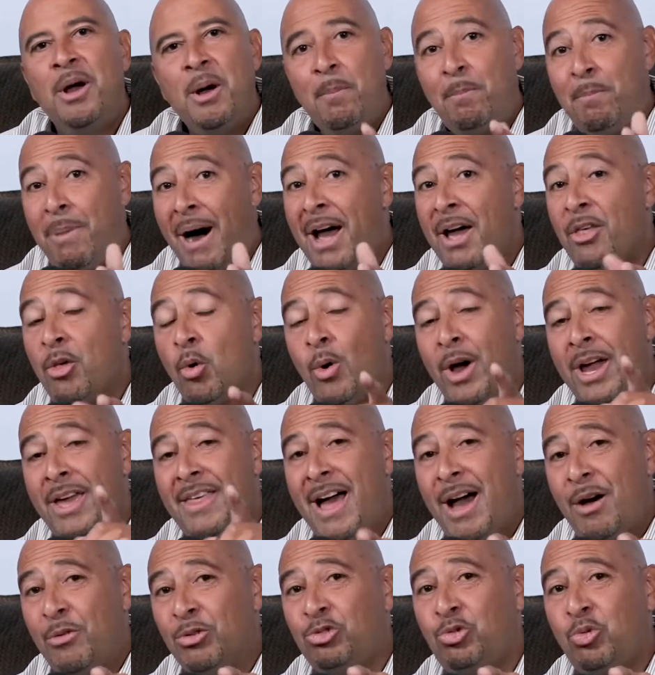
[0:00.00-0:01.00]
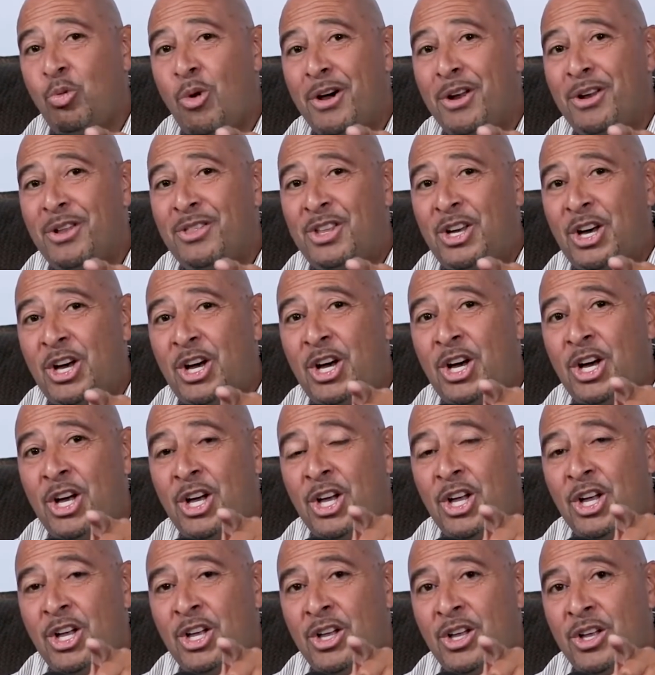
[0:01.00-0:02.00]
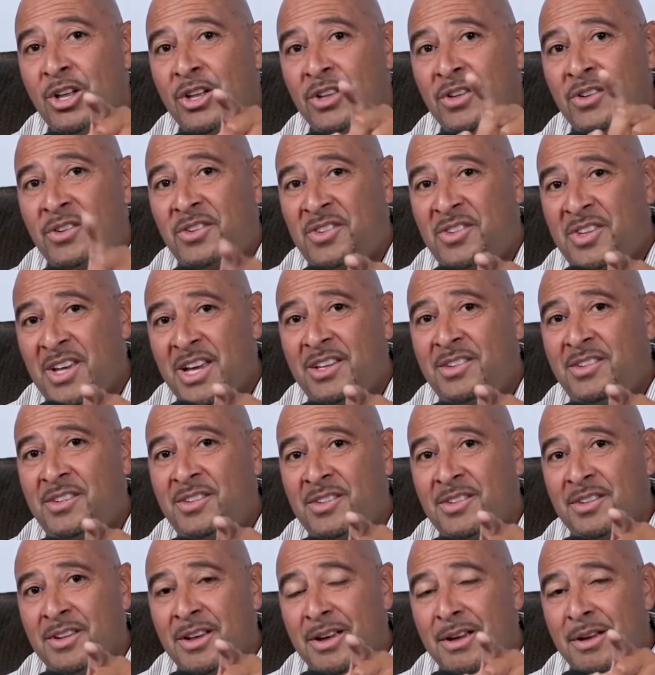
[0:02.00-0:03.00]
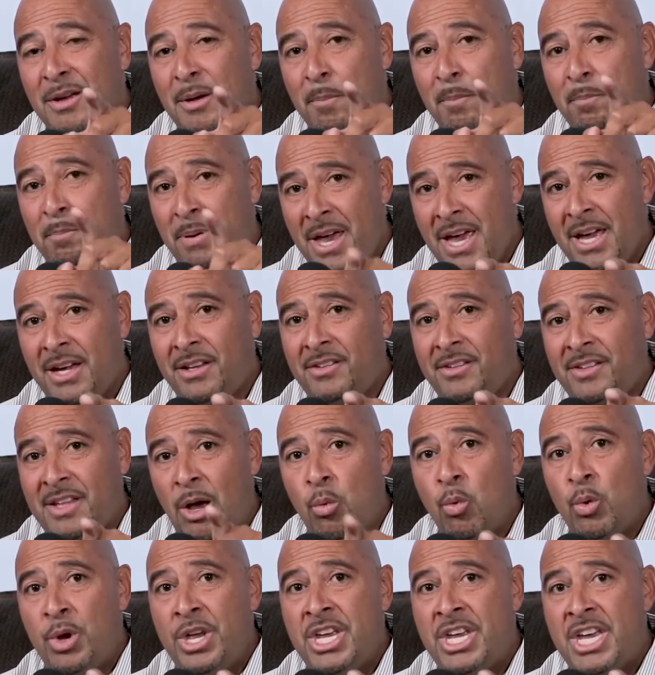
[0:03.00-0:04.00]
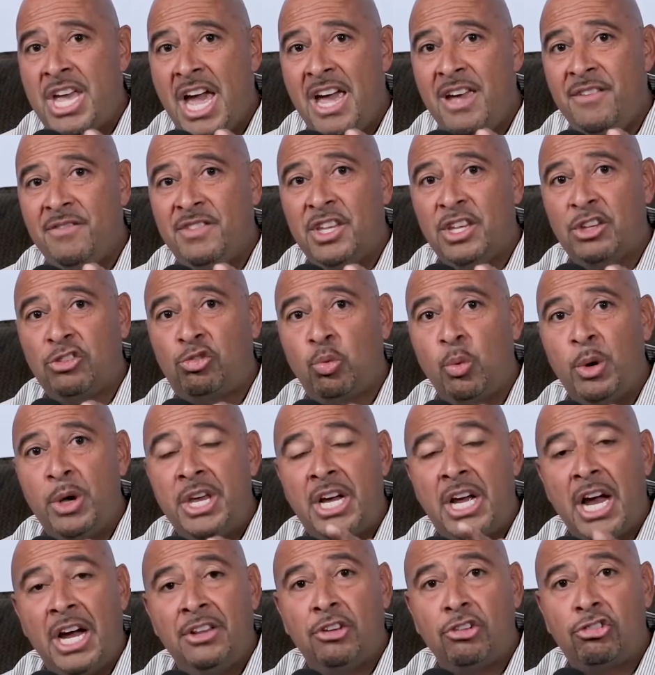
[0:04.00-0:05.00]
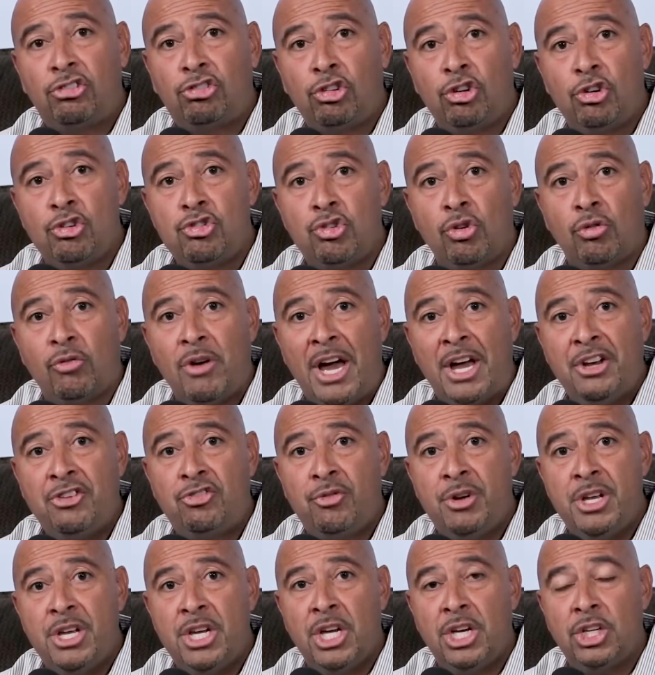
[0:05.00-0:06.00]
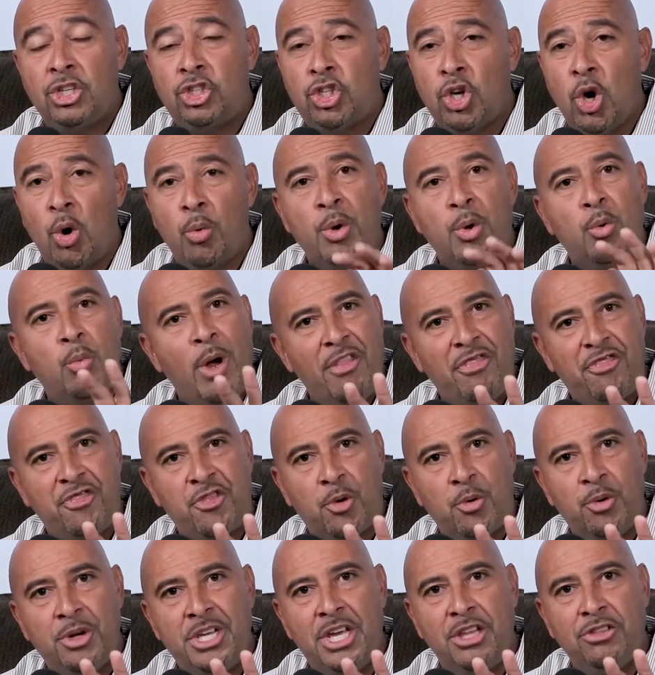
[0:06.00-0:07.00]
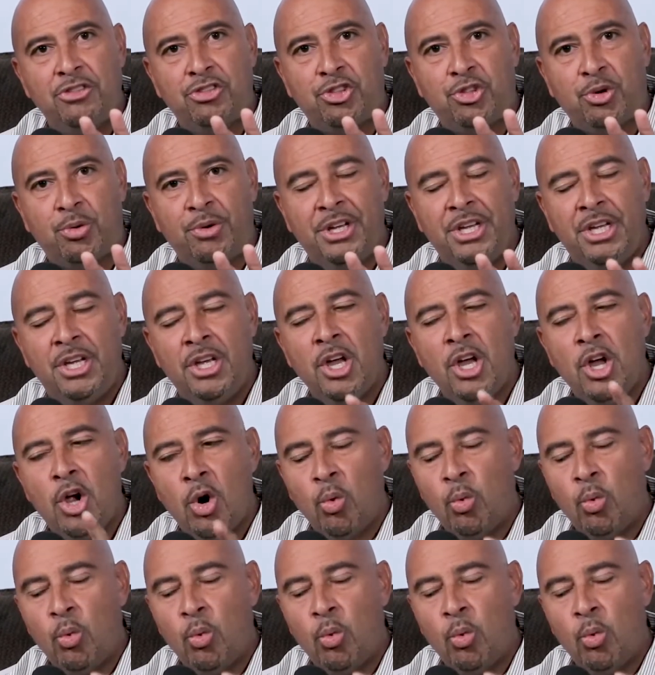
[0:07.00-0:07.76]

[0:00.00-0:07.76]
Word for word: By the way, that was one of the six picks that we gave this week on the Sergio Rodriguez show. We went three and three.